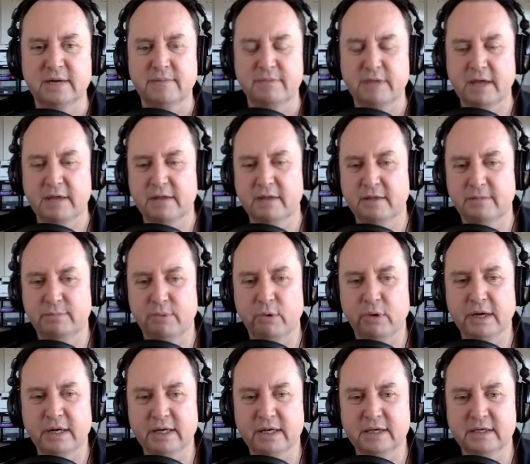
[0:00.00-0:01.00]
And the
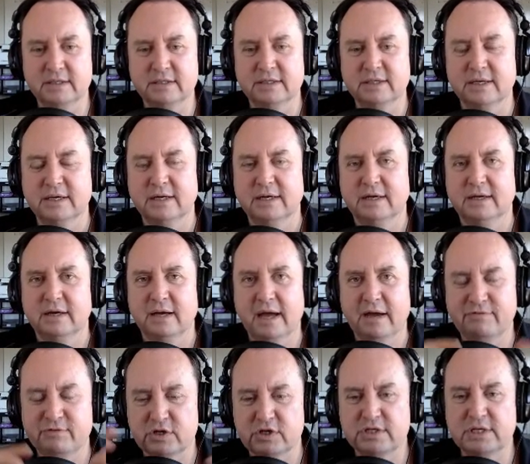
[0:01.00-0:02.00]
point is,
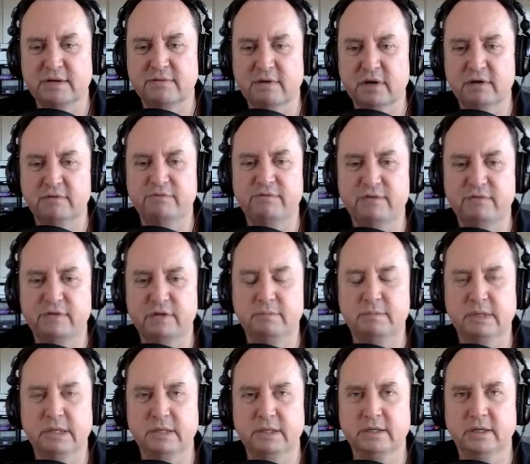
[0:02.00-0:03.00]
after $750
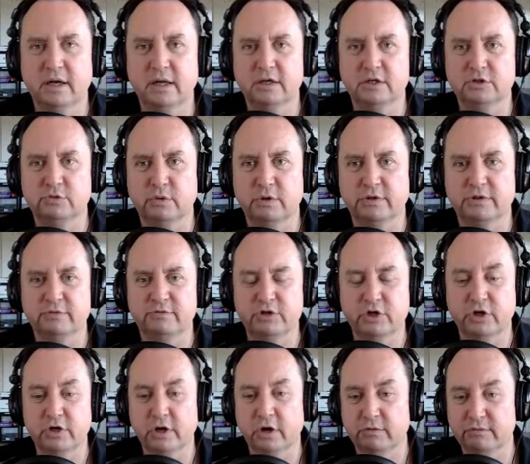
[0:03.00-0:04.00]
million worth of
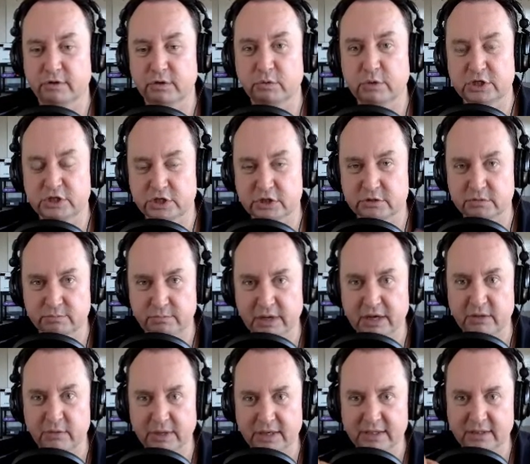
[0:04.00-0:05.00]
turnover, which is, by
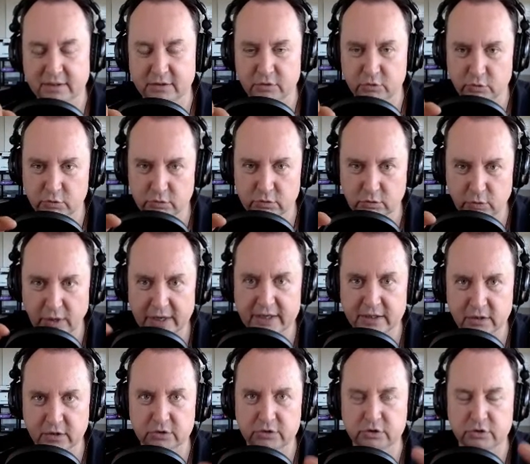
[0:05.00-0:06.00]
the way, quite
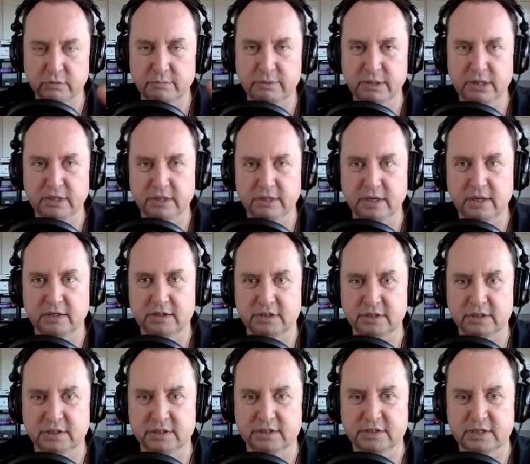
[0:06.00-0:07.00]
close to a billion dollars
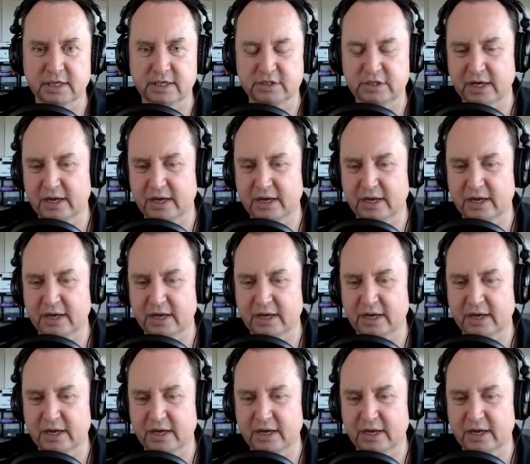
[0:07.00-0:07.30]
at this stage.